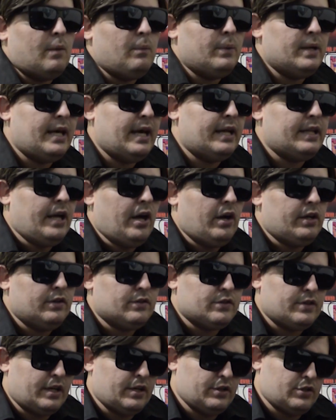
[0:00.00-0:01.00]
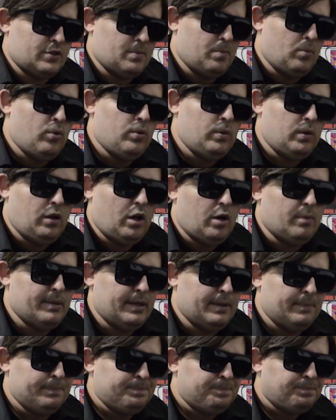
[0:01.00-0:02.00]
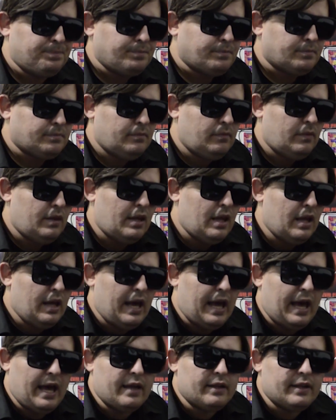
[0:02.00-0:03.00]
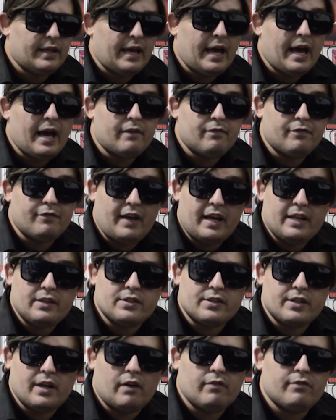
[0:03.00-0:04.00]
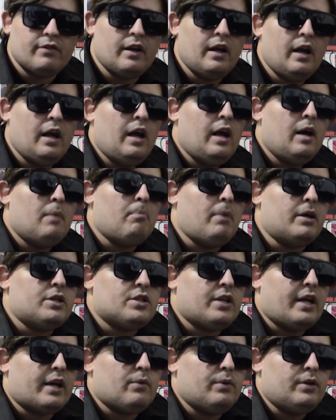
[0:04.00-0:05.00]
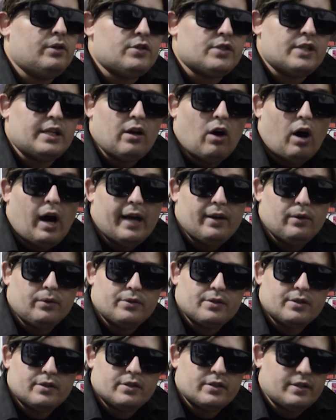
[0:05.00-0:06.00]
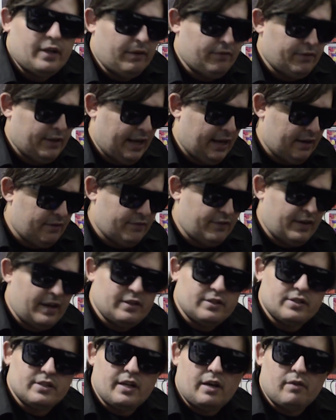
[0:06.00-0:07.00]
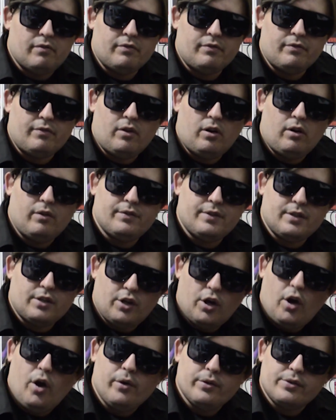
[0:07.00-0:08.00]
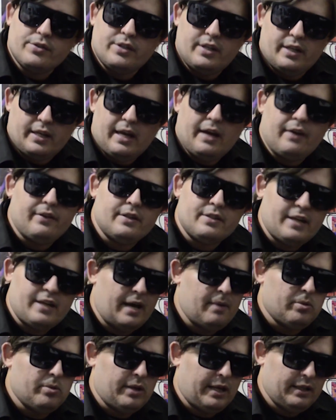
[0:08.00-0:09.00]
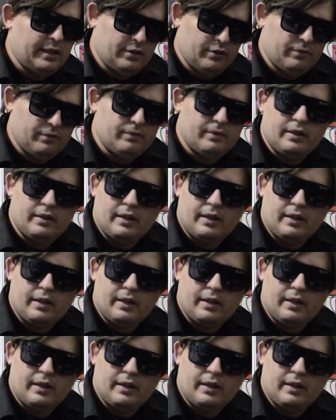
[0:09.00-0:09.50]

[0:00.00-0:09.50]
And we get there and there's like a small lobby and they had fan stuff. Much like when you see idols and stuff, they had fan stuff of the girls sitting out on the table, like little